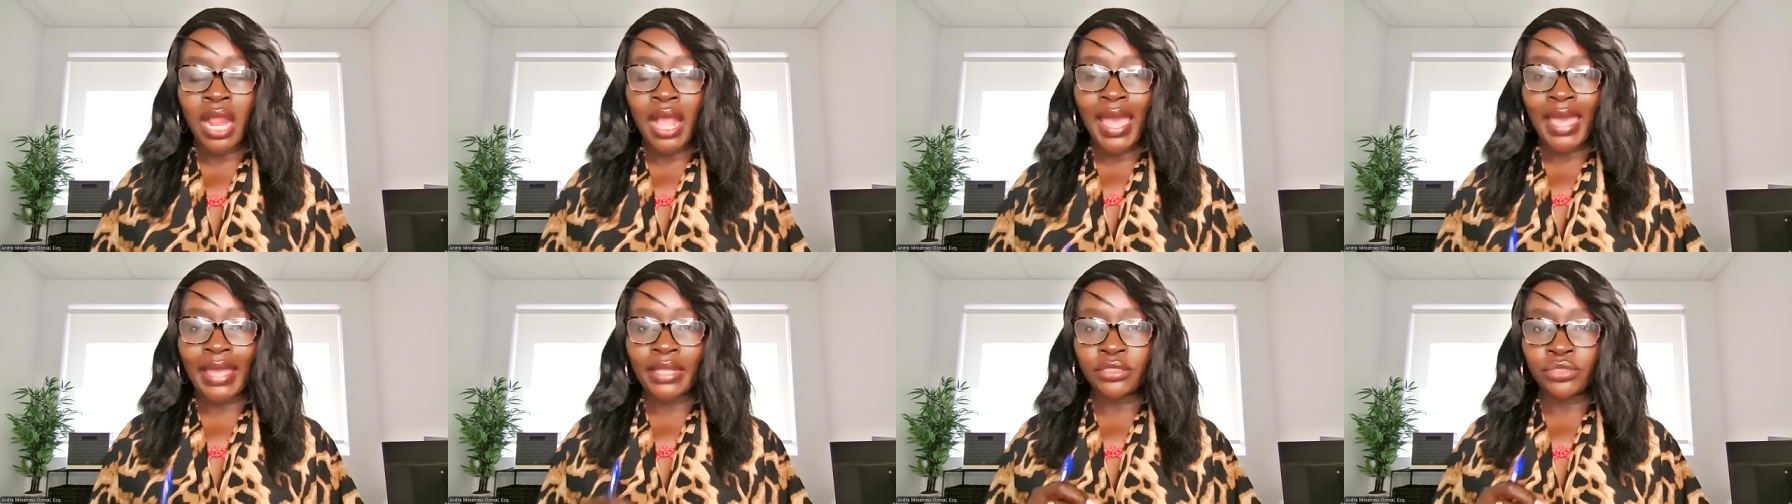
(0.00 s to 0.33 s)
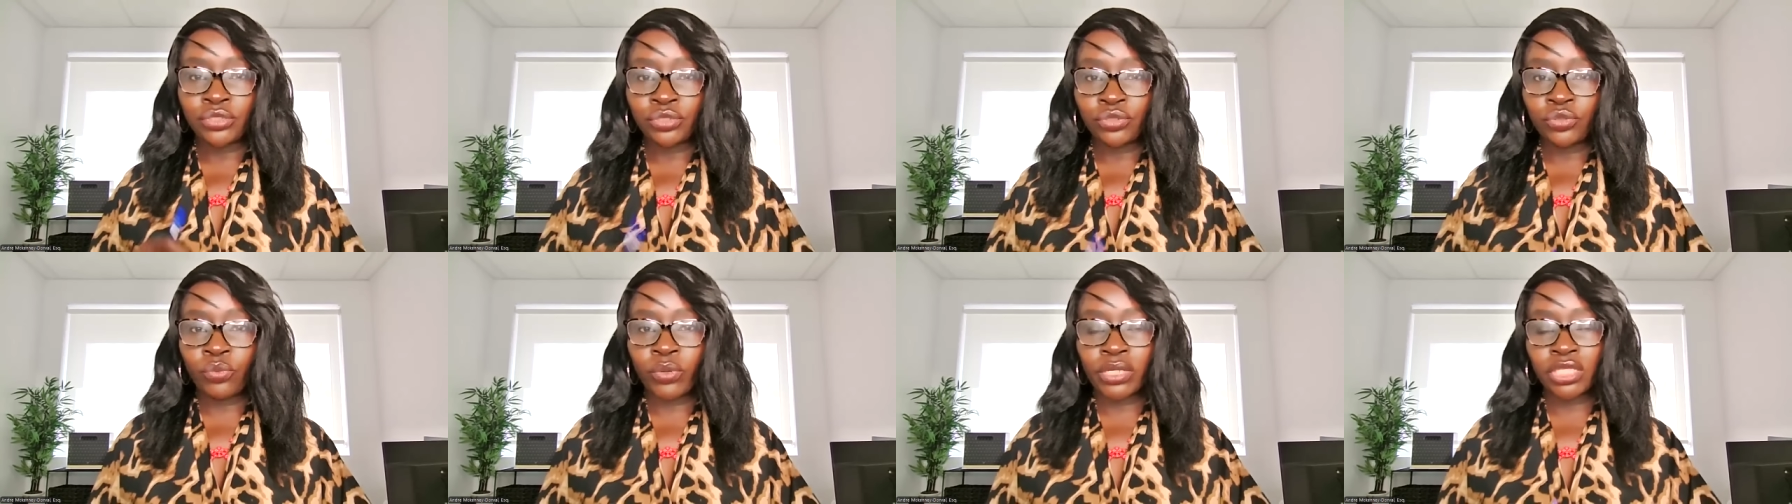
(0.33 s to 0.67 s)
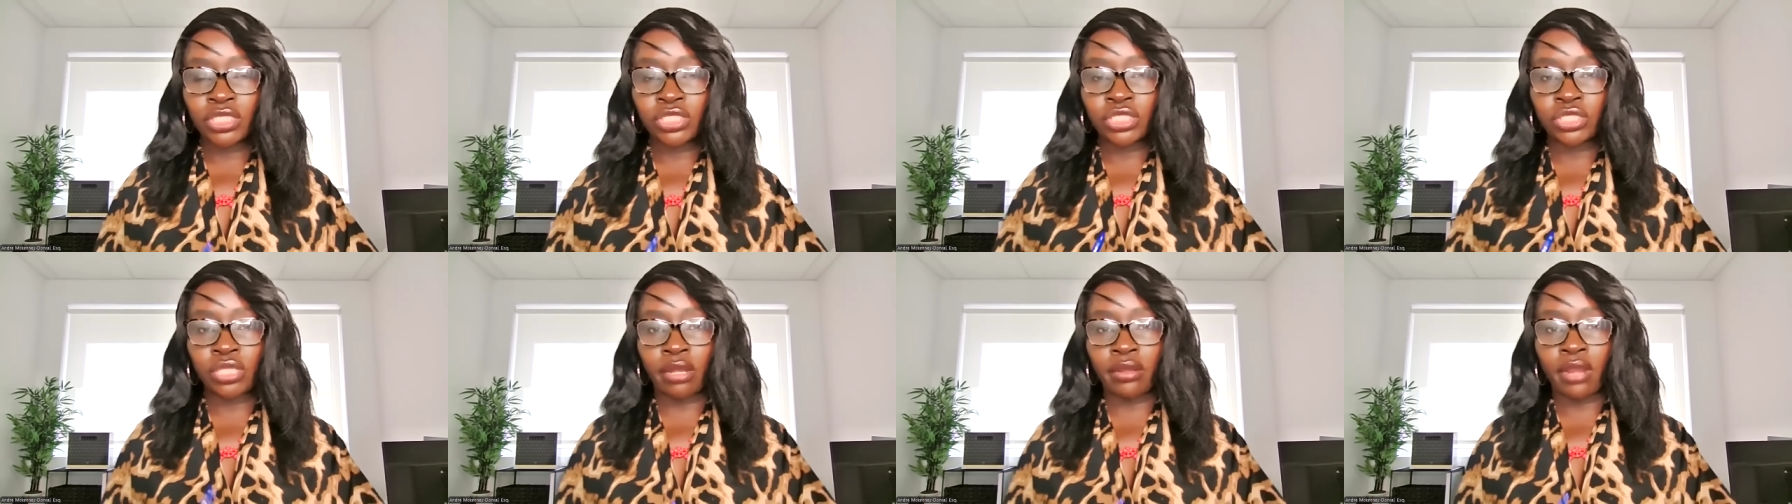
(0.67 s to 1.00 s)
I do want to
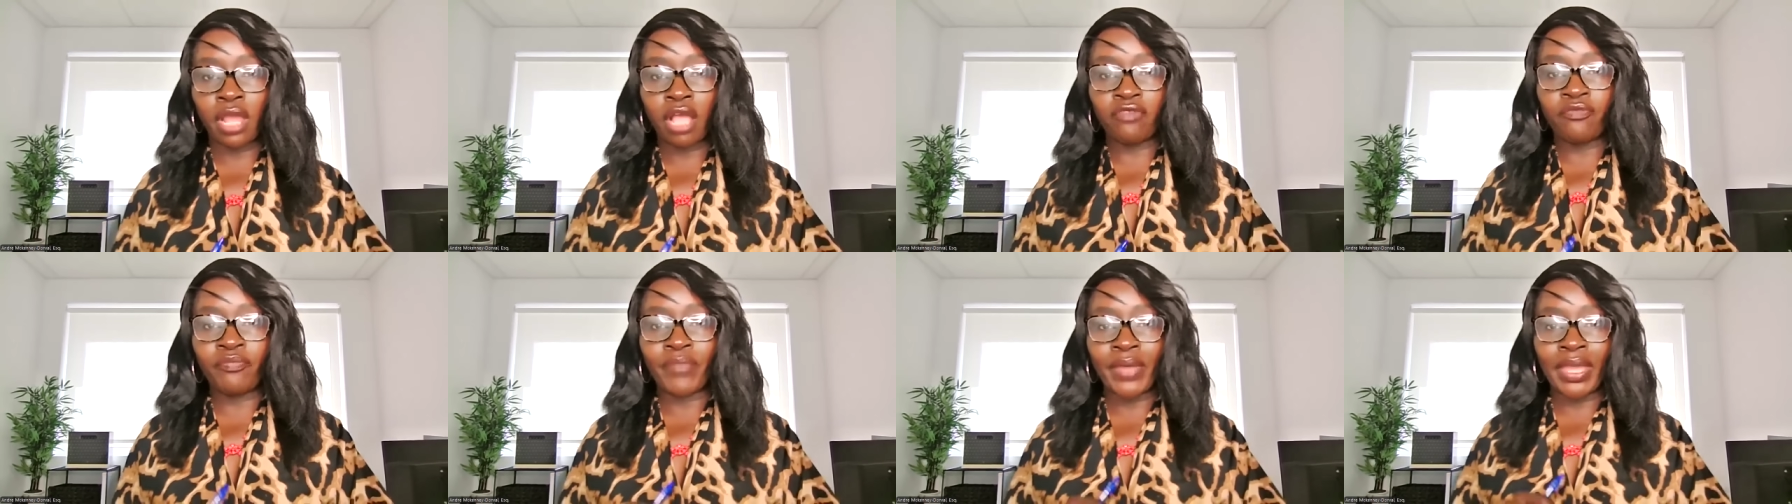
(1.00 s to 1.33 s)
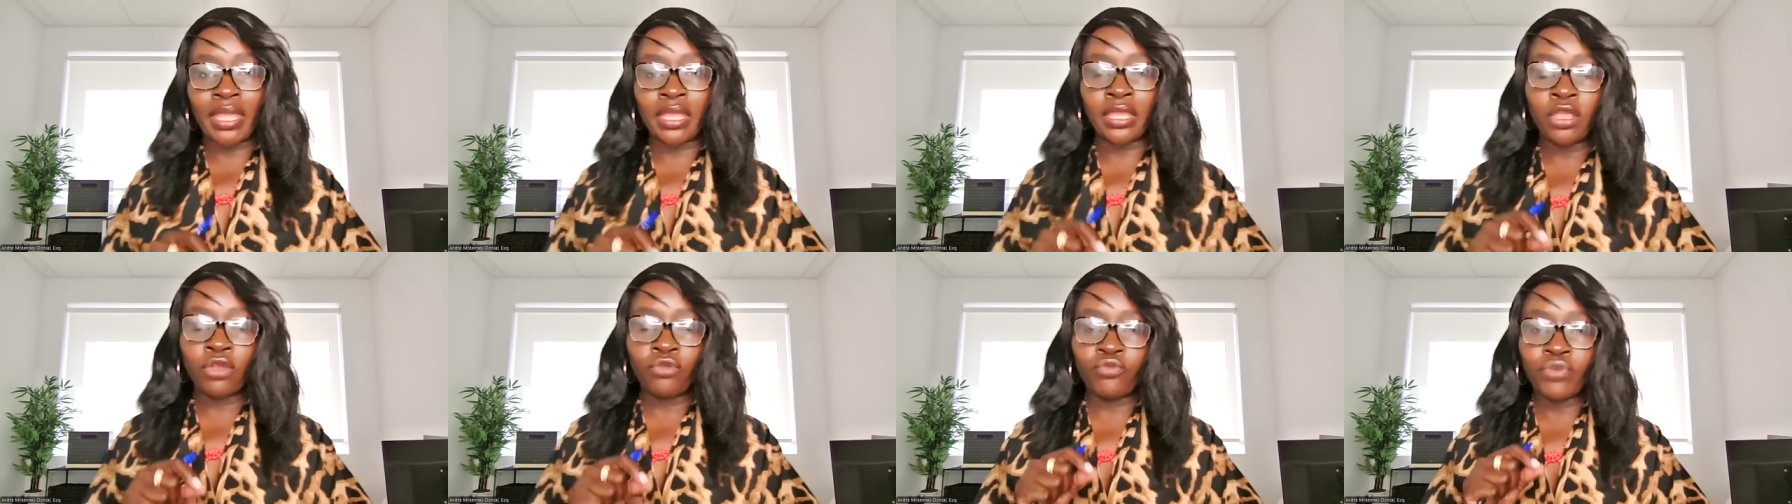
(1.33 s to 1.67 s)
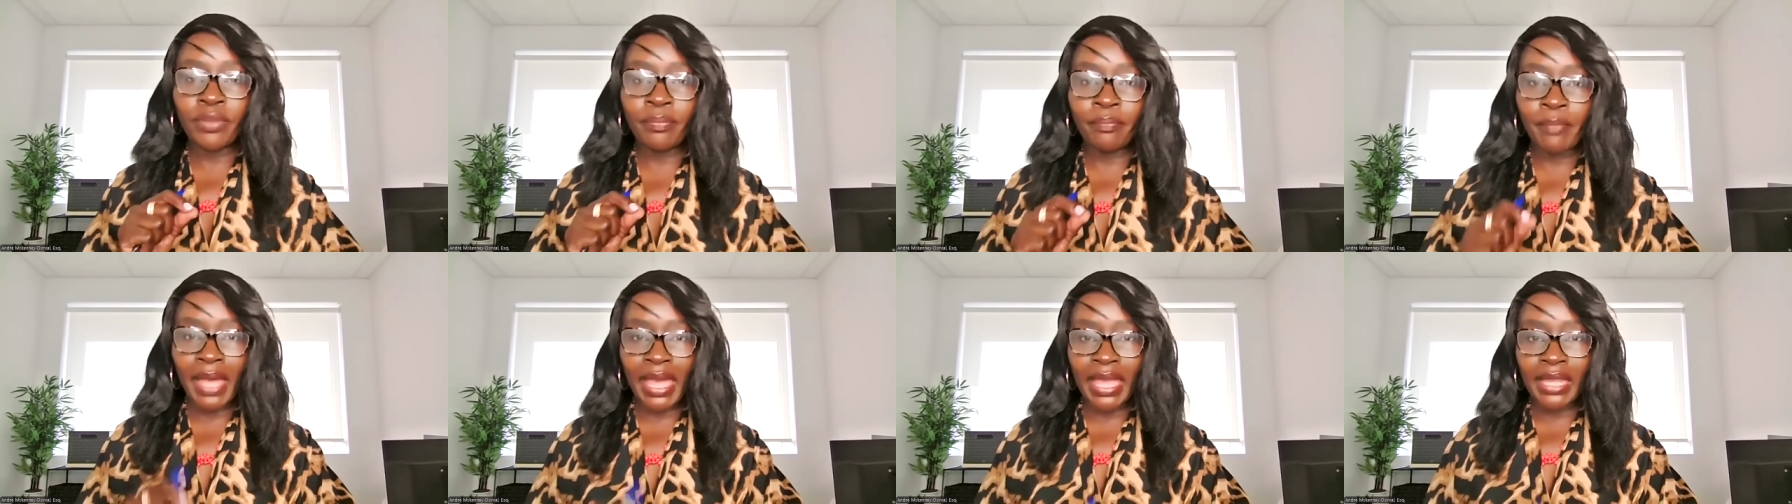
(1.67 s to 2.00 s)
start off by
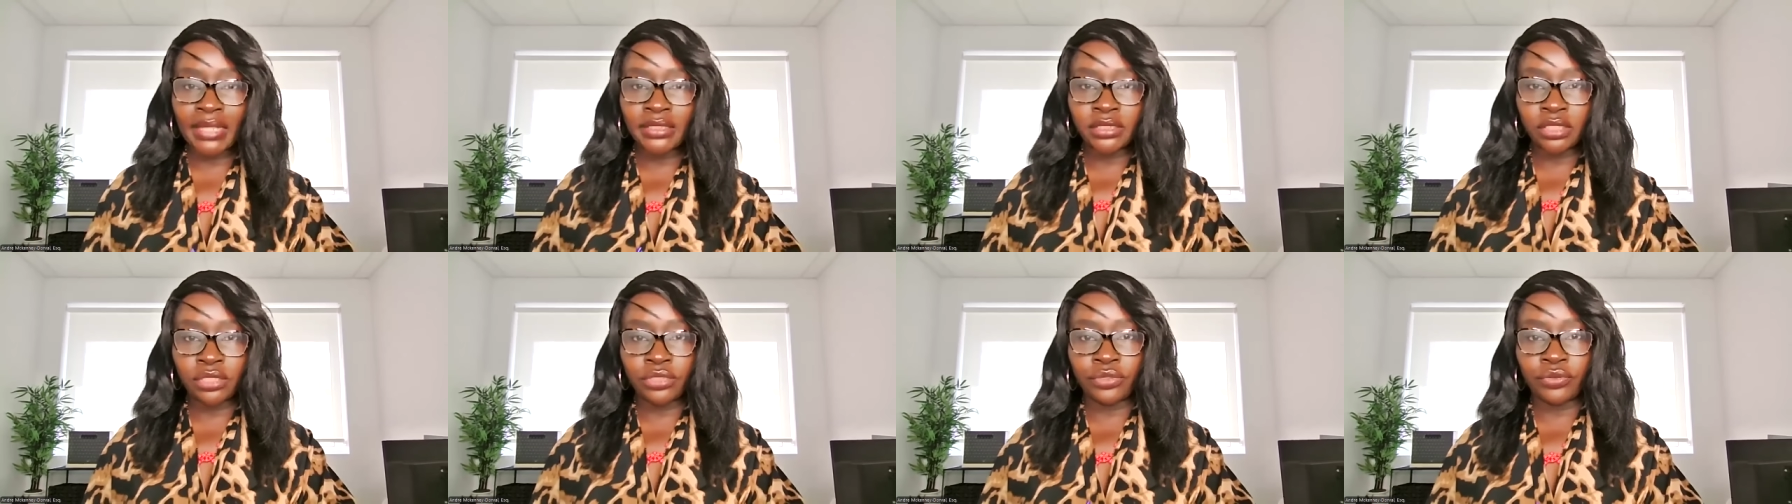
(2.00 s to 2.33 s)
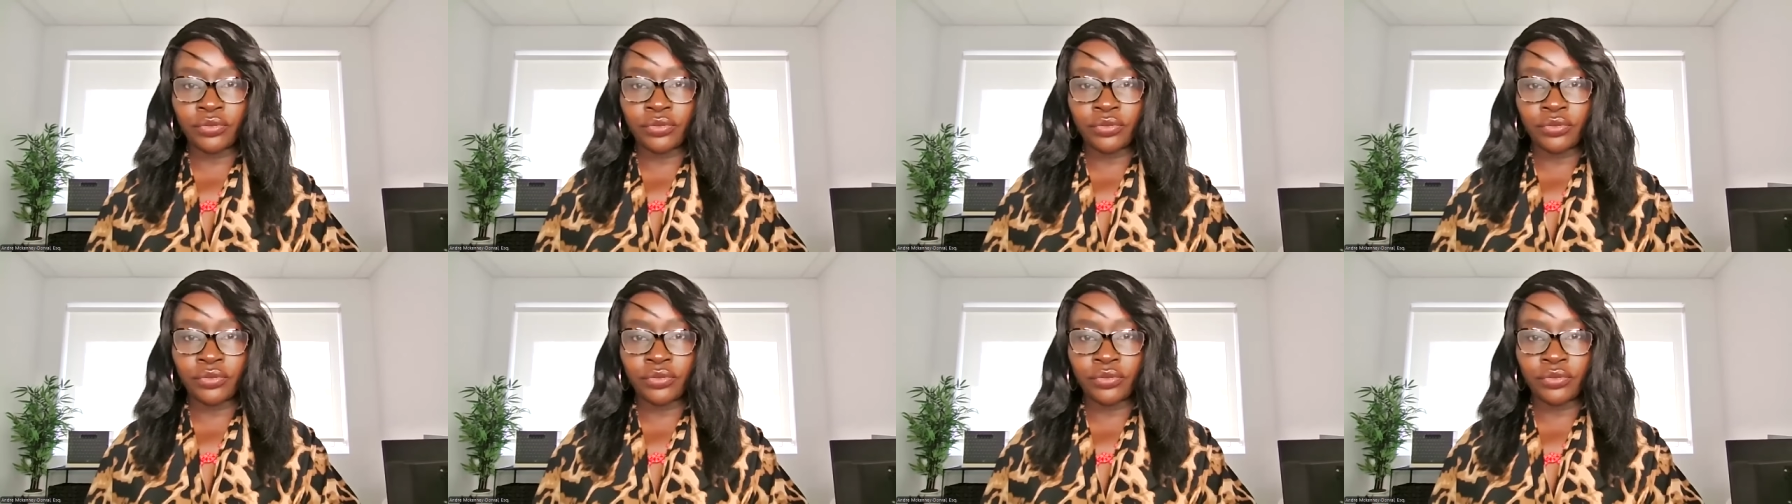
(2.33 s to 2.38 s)
reminding